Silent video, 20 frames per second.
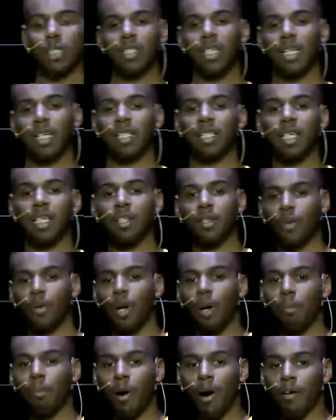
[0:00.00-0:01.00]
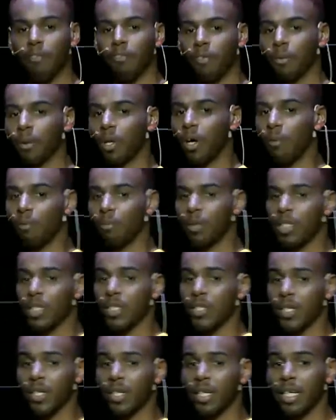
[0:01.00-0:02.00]
What sets C3 apart from the
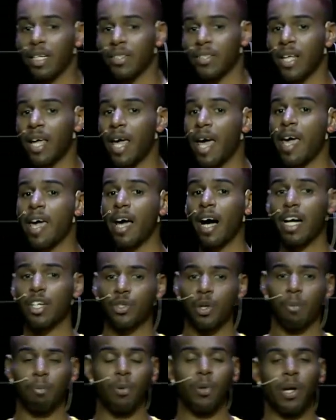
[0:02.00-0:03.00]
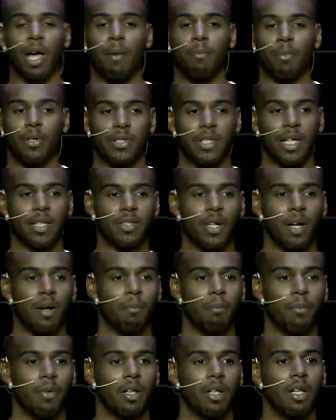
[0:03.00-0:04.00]
competition is the AI triple camera
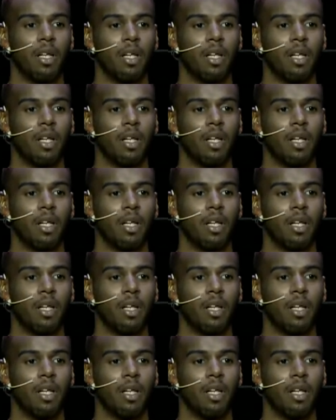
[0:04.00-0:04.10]
setup.